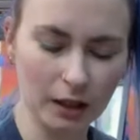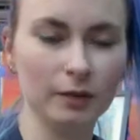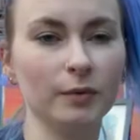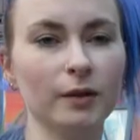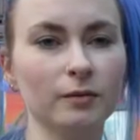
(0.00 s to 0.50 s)

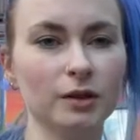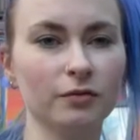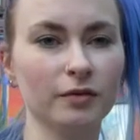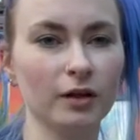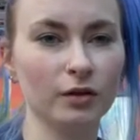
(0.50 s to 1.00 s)
I'd be able to
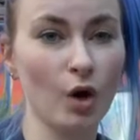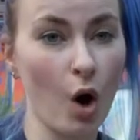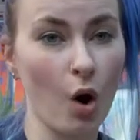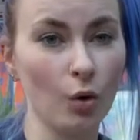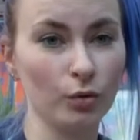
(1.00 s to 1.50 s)
fit the
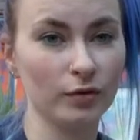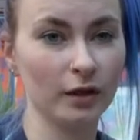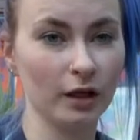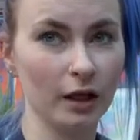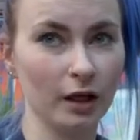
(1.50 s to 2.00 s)
whole
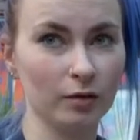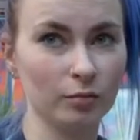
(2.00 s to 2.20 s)
thing in,